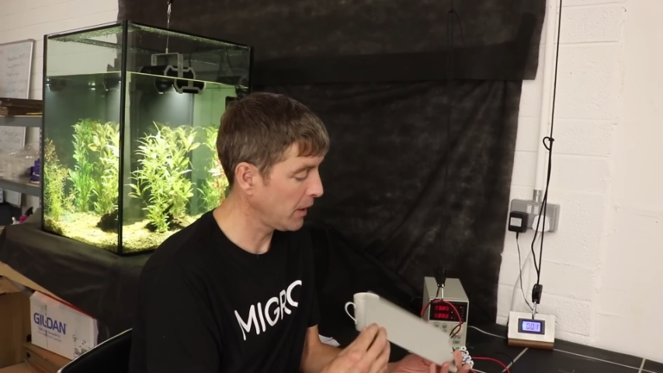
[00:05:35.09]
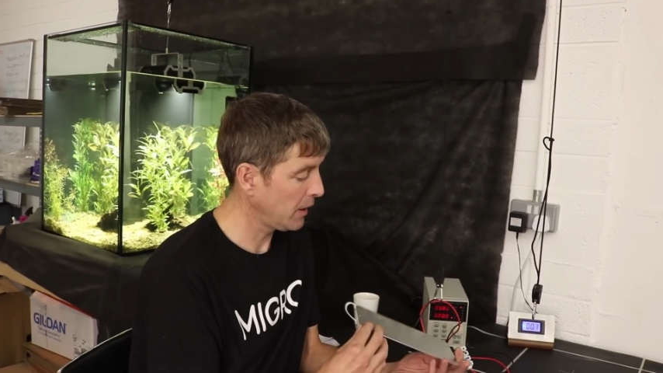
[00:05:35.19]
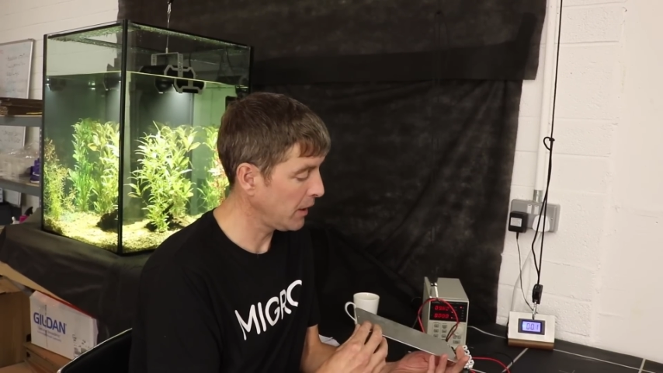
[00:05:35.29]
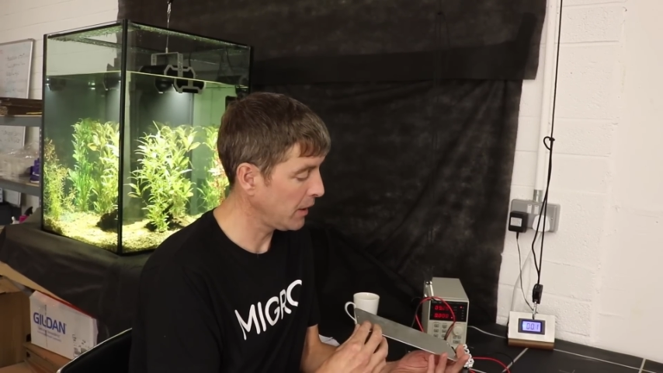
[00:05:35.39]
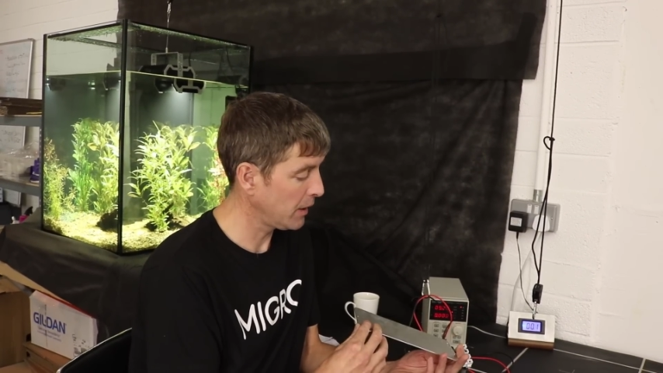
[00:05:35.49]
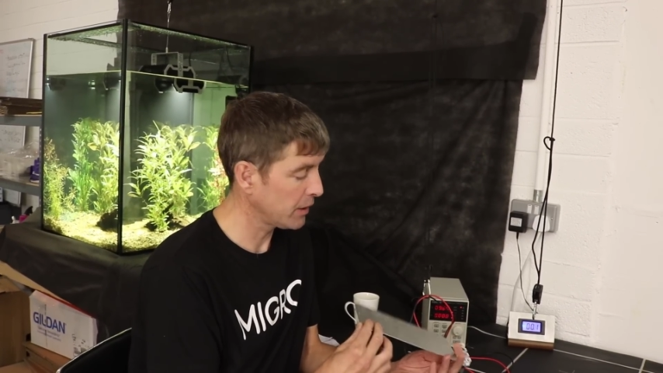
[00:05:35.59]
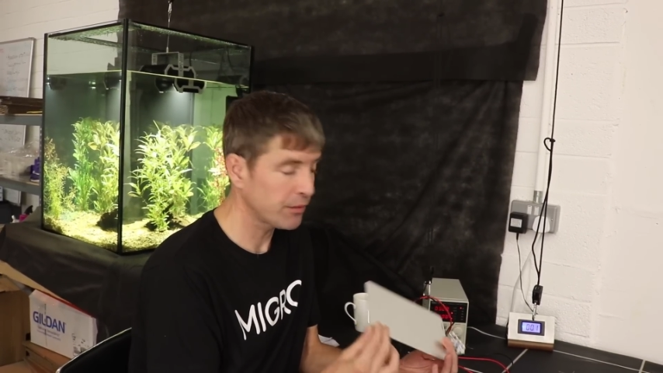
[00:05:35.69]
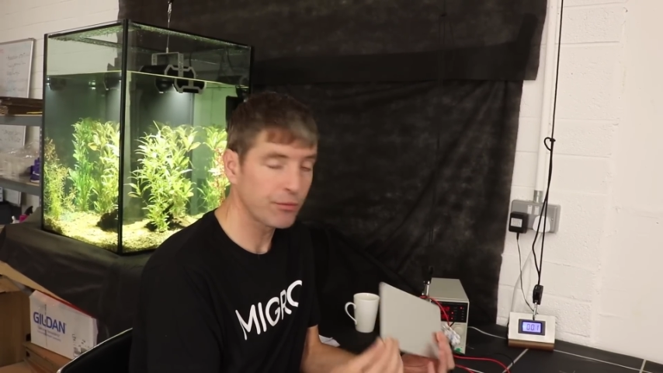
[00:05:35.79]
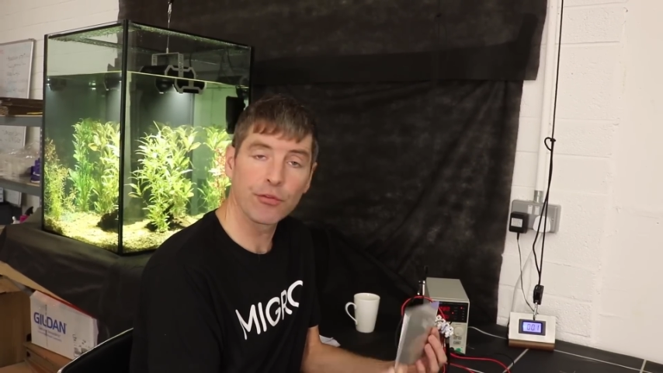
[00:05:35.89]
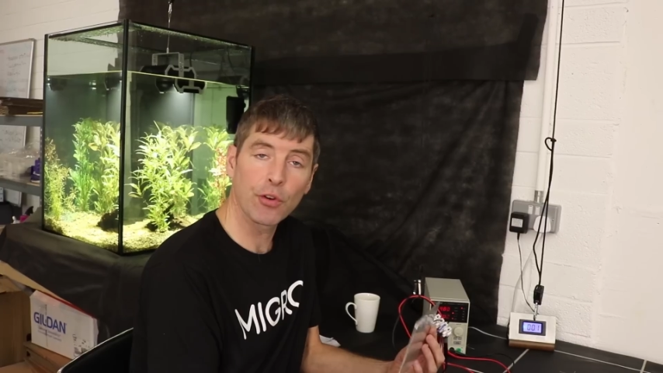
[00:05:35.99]
uh,
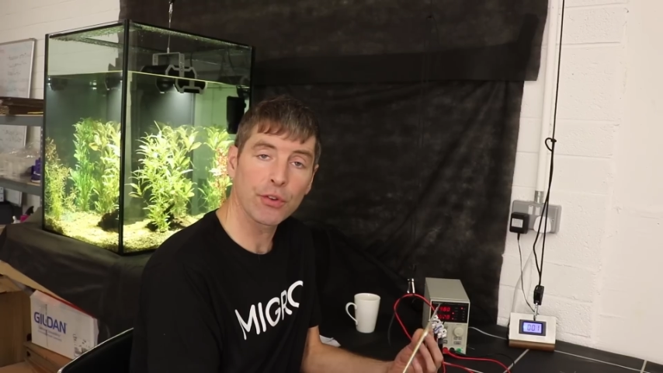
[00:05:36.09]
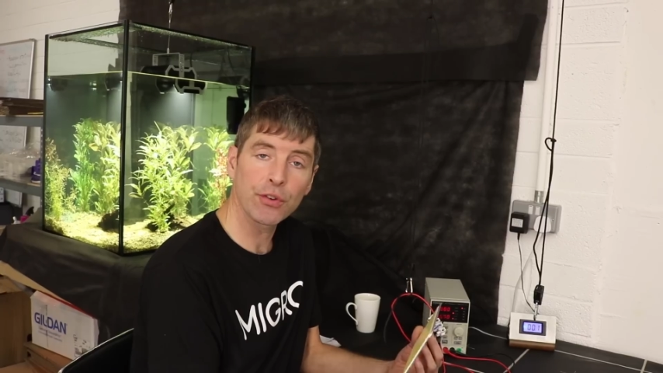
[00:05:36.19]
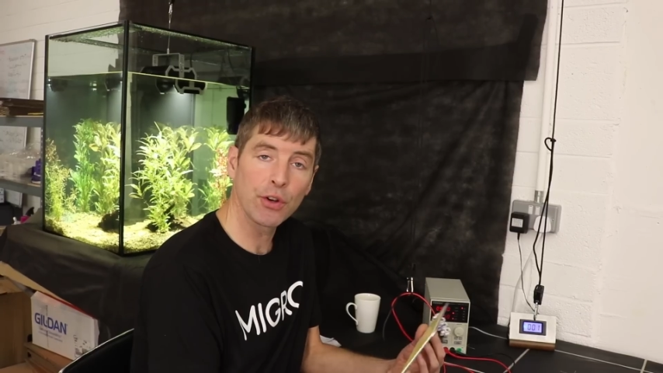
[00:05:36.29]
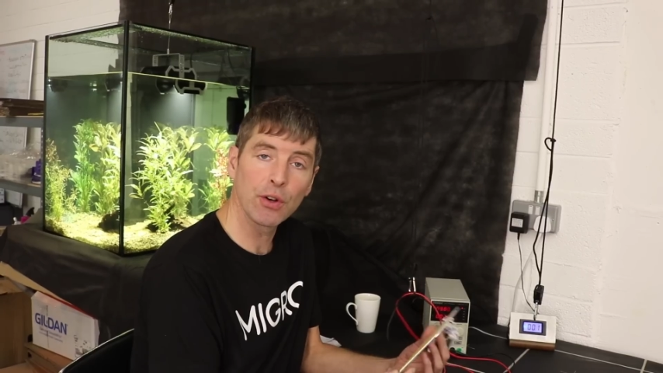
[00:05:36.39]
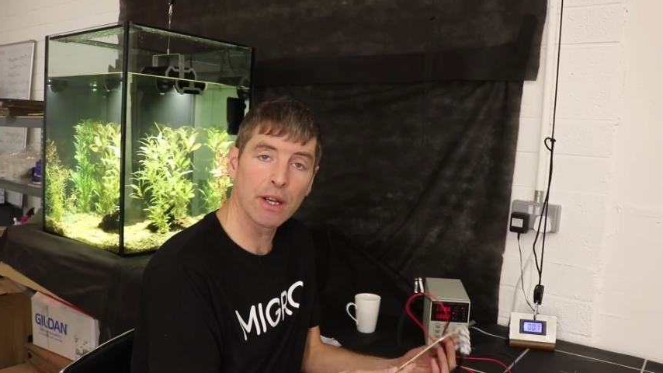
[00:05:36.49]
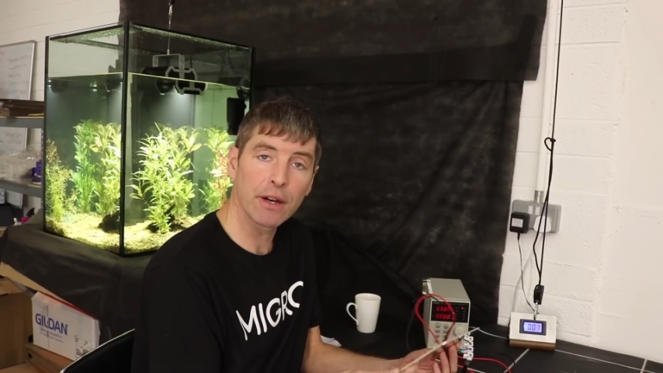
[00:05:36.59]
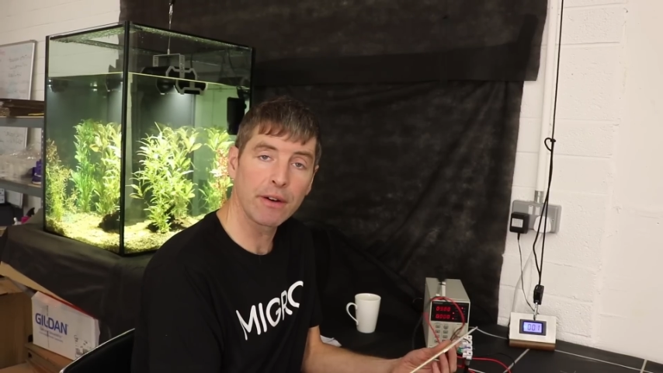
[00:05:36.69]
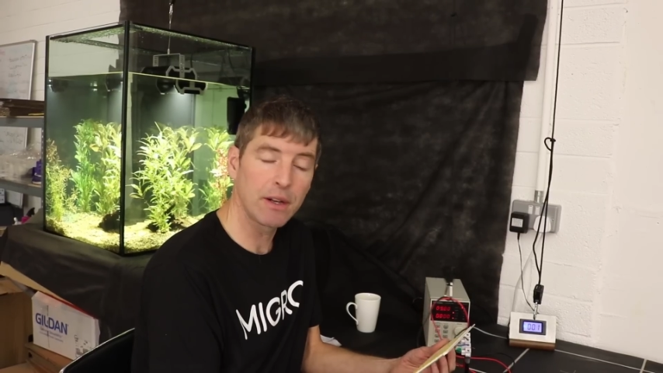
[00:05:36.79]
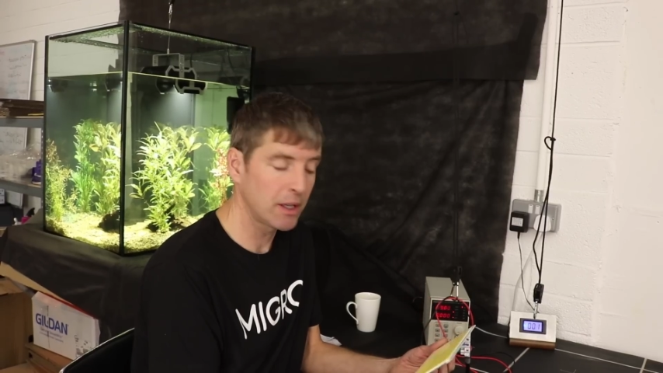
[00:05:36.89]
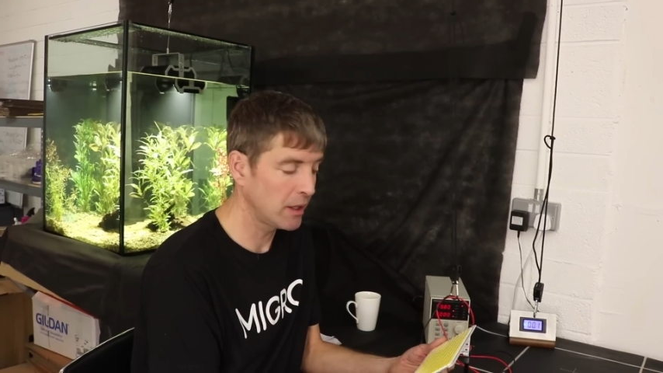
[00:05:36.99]
force cooling or
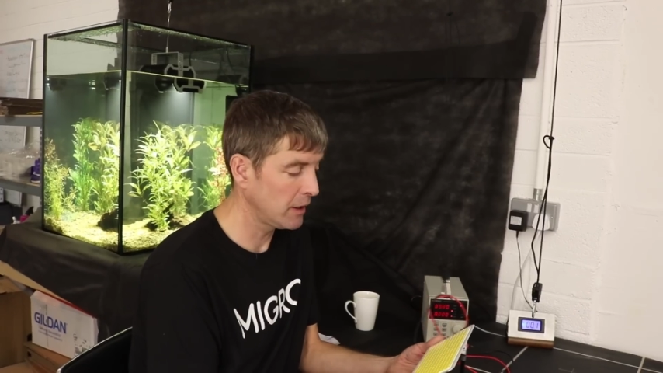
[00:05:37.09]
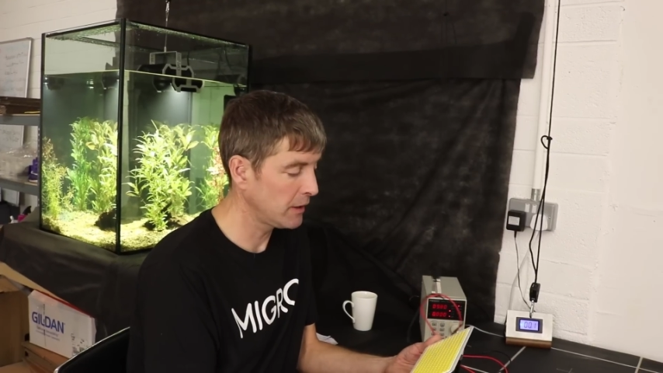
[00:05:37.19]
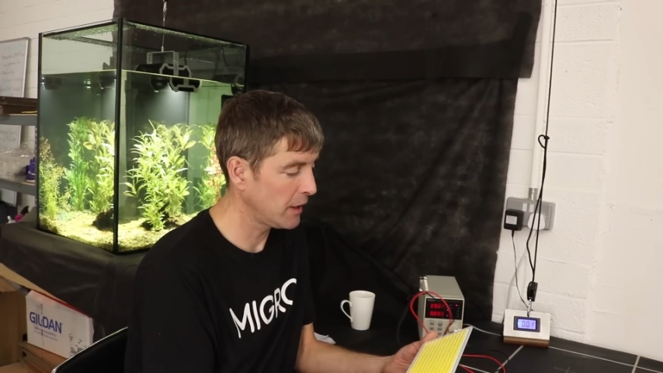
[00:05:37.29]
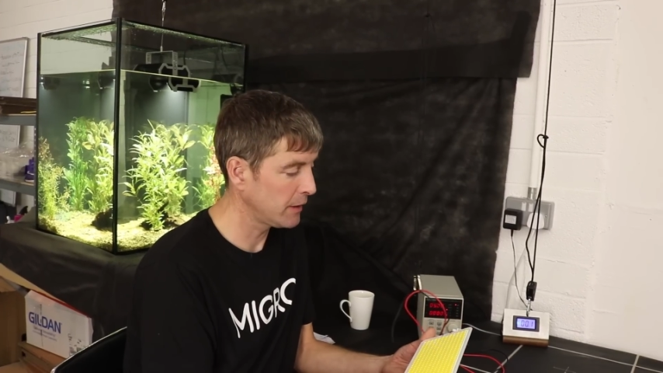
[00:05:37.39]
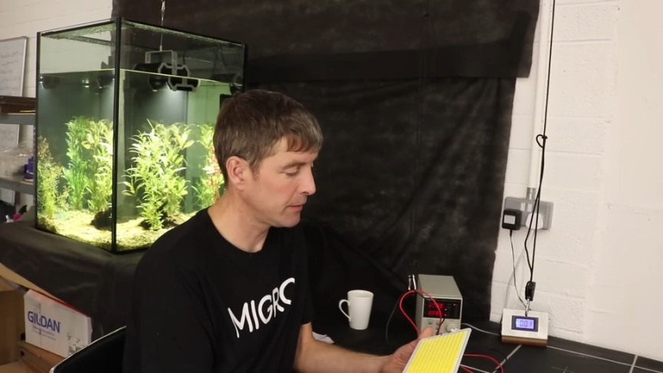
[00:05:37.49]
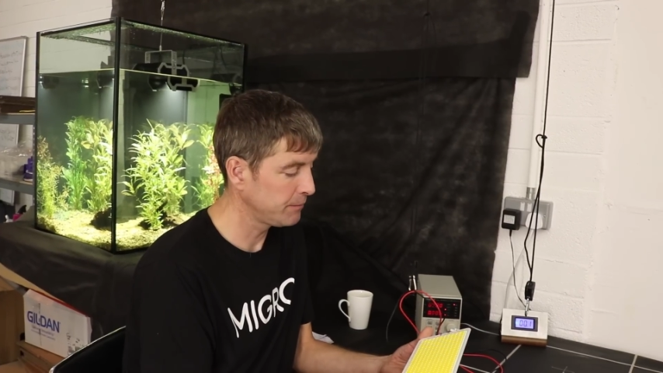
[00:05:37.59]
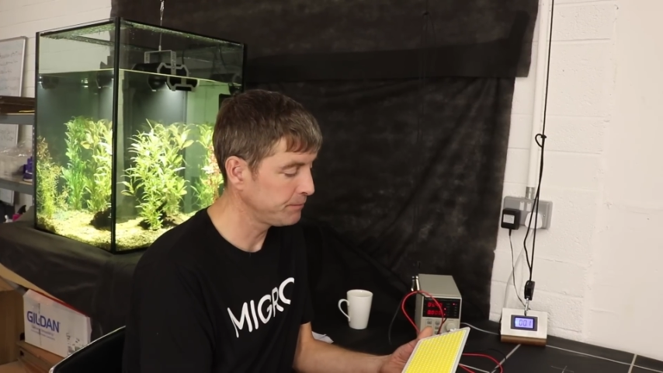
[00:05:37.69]
anything like that.